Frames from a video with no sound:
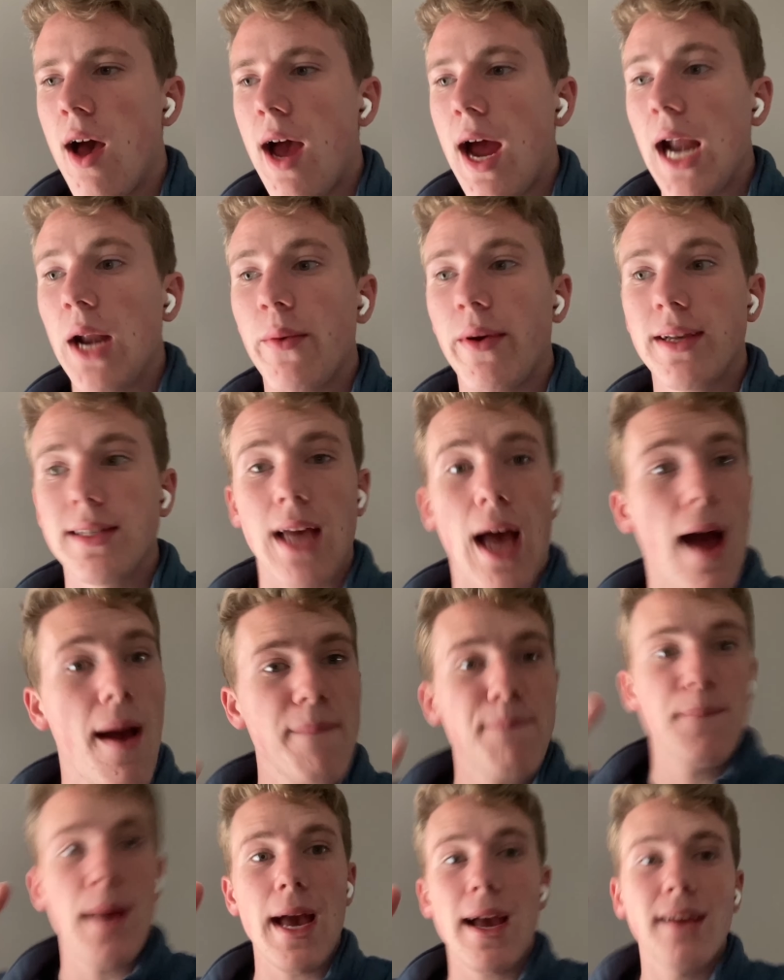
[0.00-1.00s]
Anyways, I'm
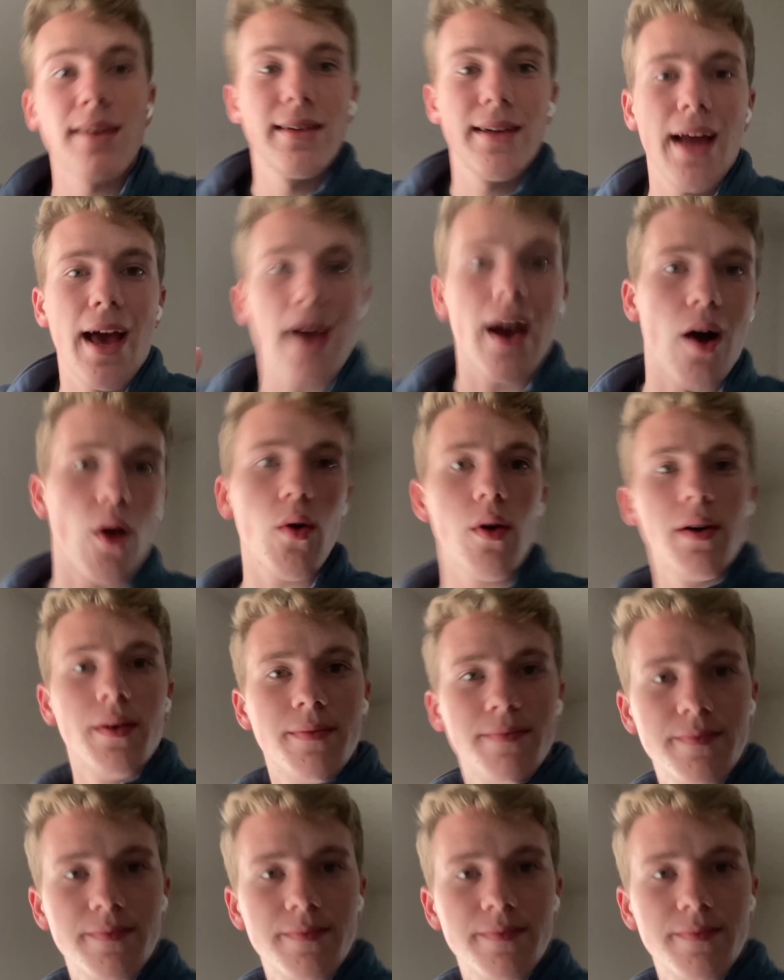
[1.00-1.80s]
back now,